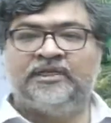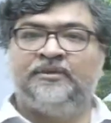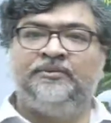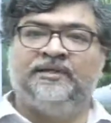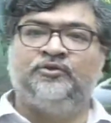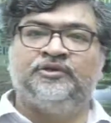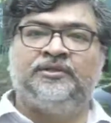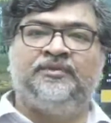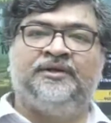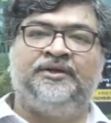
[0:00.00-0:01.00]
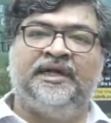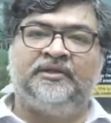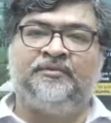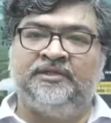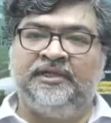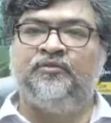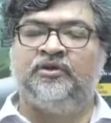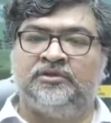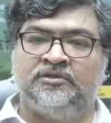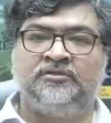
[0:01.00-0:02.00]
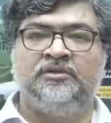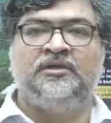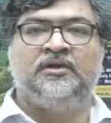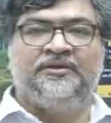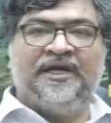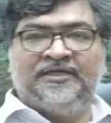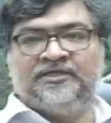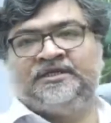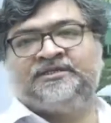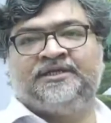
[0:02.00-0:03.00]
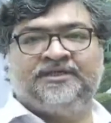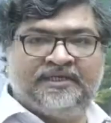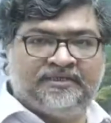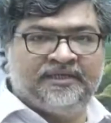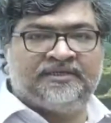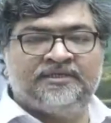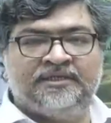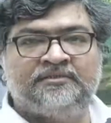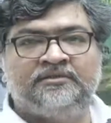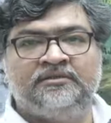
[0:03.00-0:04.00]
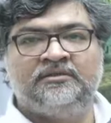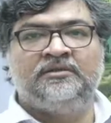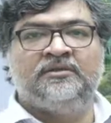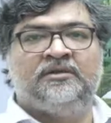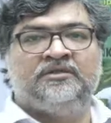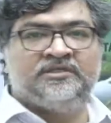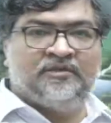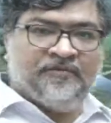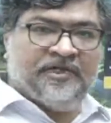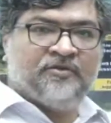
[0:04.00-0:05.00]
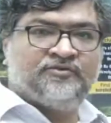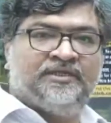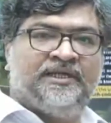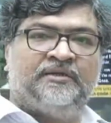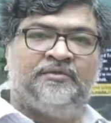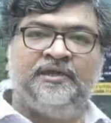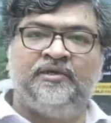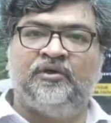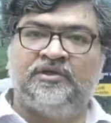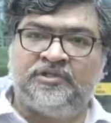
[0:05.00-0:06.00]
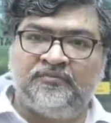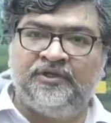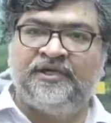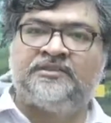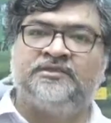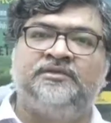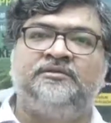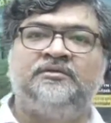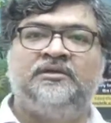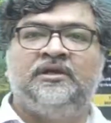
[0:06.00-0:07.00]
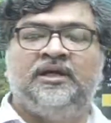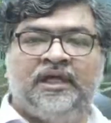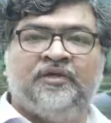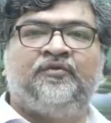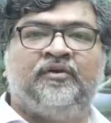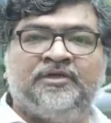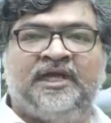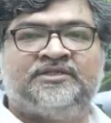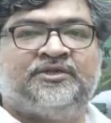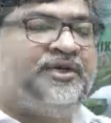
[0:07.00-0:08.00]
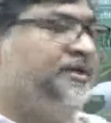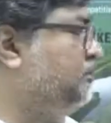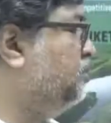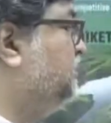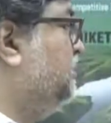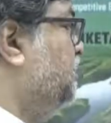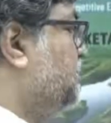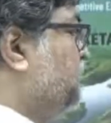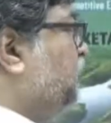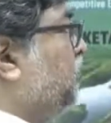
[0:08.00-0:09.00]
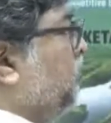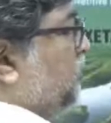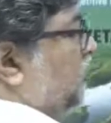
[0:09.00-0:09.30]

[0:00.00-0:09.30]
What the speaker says: nitrogen when react with rainwater, nitrous acid, nitric acid, sulfur dioxide react with rainwater, sulfuric acid, it forms the acid rain. So